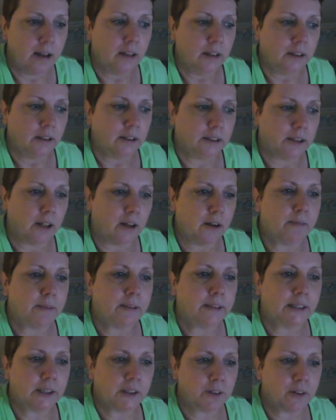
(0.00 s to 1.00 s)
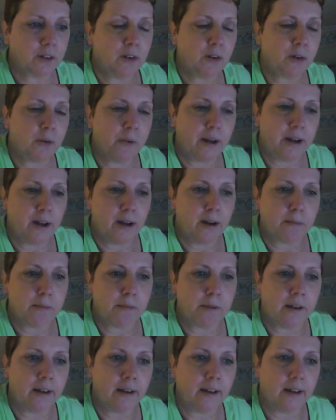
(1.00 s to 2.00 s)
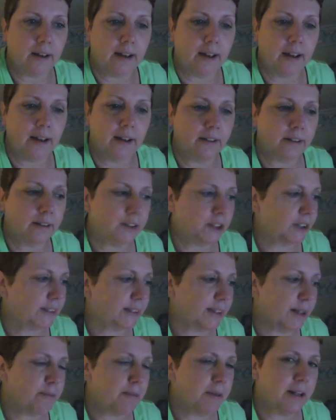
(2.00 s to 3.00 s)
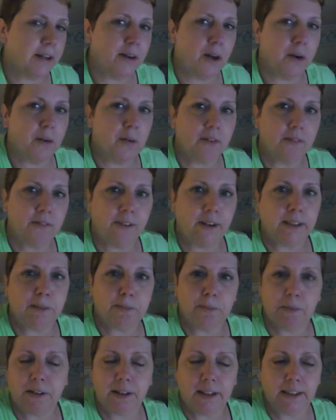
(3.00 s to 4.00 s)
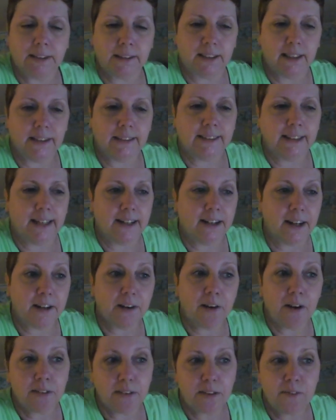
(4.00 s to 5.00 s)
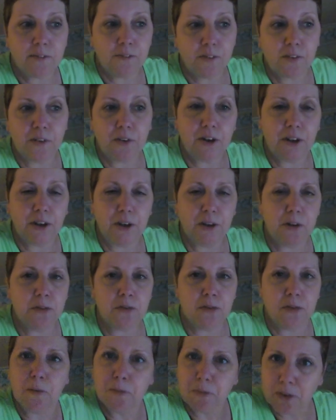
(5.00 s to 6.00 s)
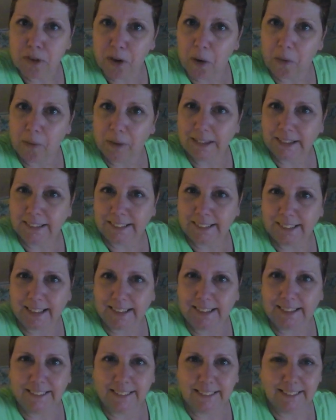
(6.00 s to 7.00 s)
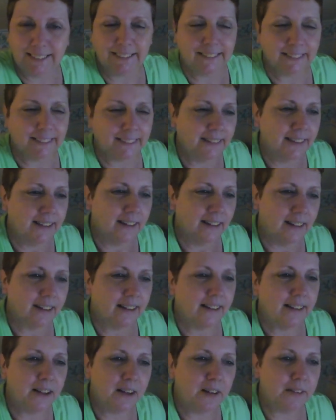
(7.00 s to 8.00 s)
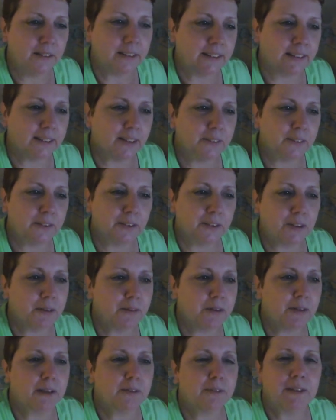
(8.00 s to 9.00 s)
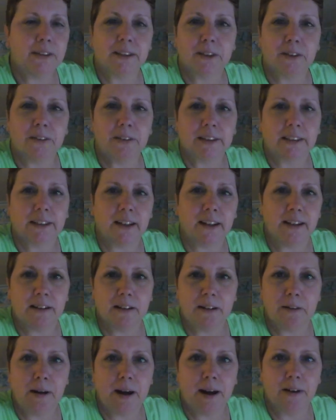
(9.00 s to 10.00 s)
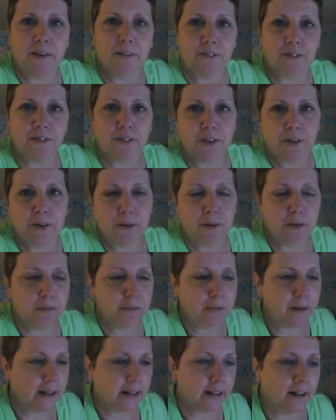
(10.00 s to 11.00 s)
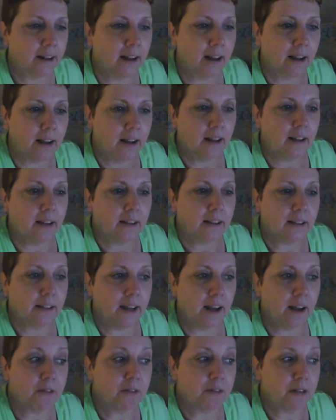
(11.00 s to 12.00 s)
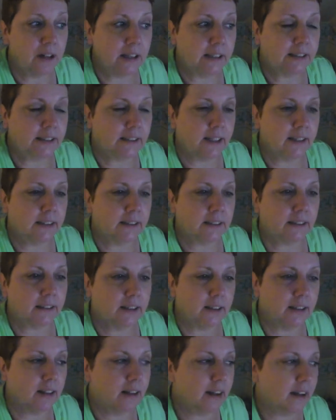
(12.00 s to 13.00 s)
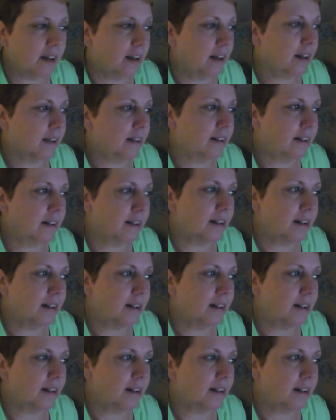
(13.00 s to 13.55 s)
So my sister-in-law went up and she sent me a note on Facebook yesterday saying, I got them for you. So I'm so excited. I know, it's so stupid to be so excited about food, but they're really tasty. And